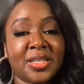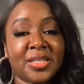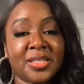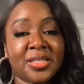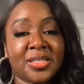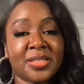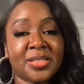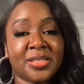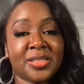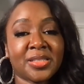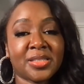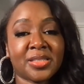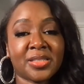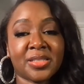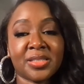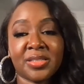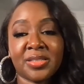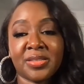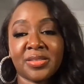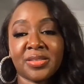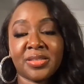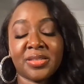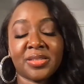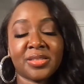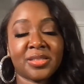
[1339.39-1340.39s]
there's
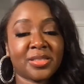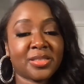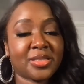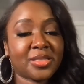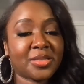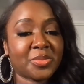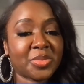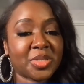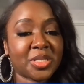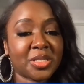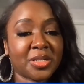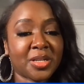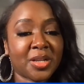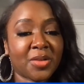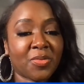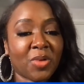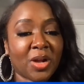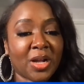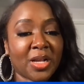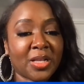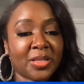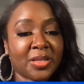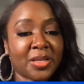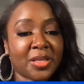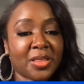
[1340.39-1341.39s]
some Sunday
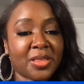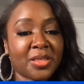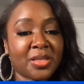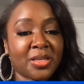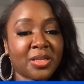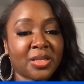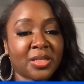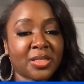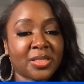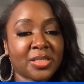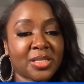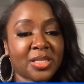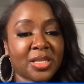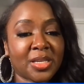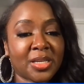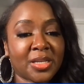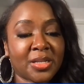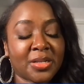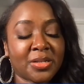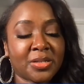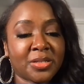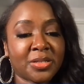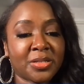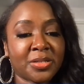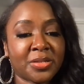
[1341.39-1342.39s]
Riley things that
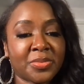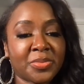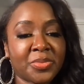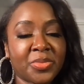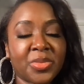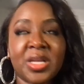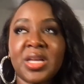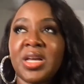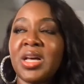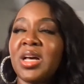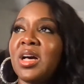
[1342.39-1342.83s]
um,